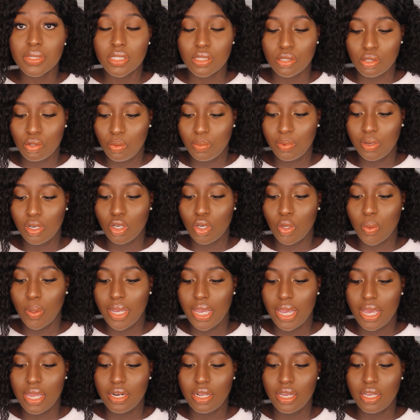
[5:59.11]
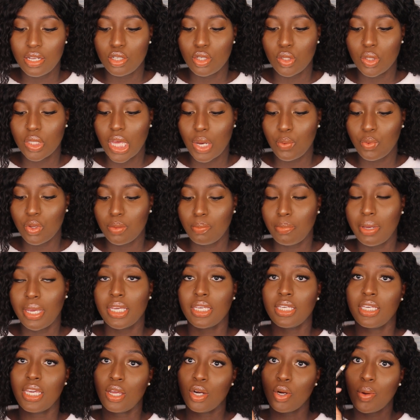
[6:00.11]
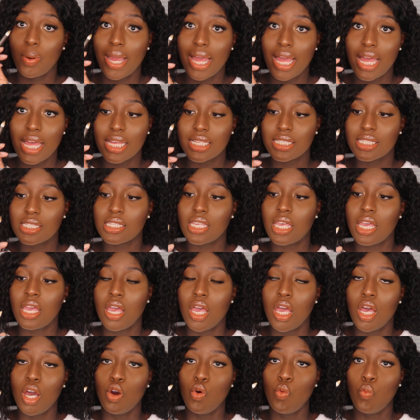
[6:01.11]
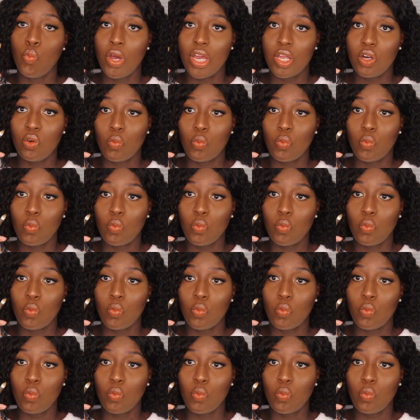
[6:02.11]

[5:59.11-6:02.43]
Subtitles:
So I'm gonna go ahead and do that with my Ghetto Ass Wet n